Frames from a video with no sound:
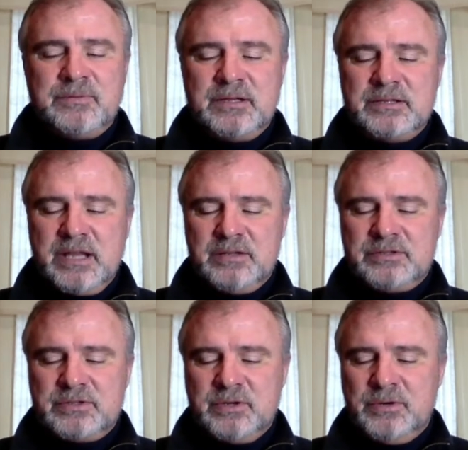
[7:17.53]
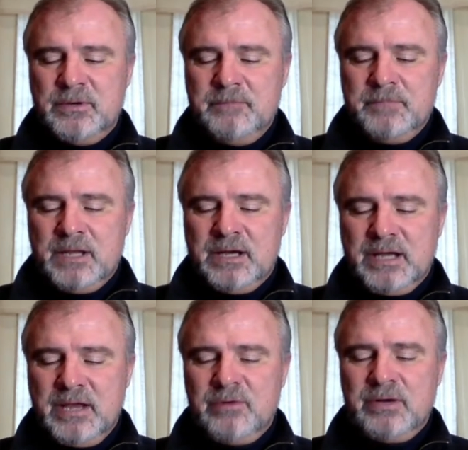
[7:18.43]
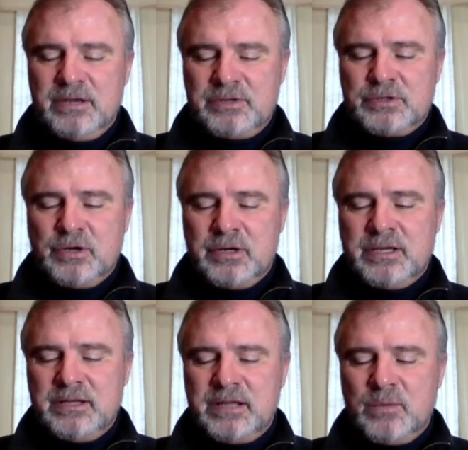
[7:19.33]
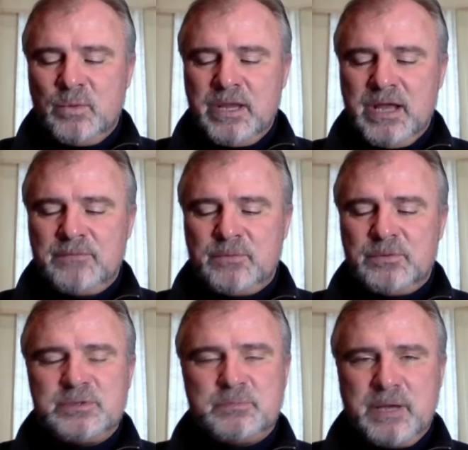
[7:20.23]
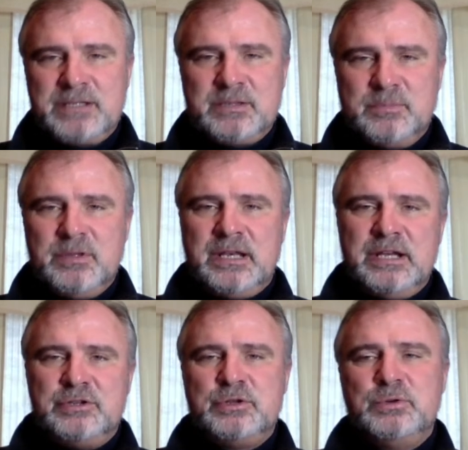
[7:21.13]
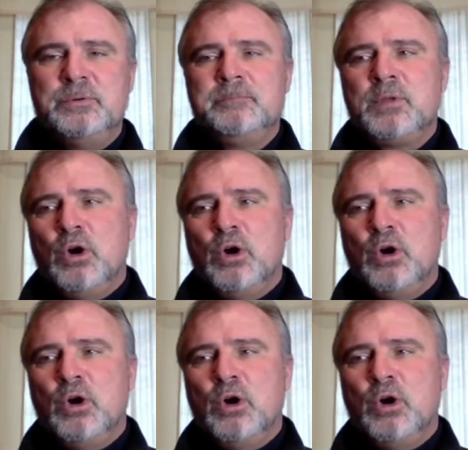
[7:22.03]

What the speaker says: And so here it is talking that we have a responsibility to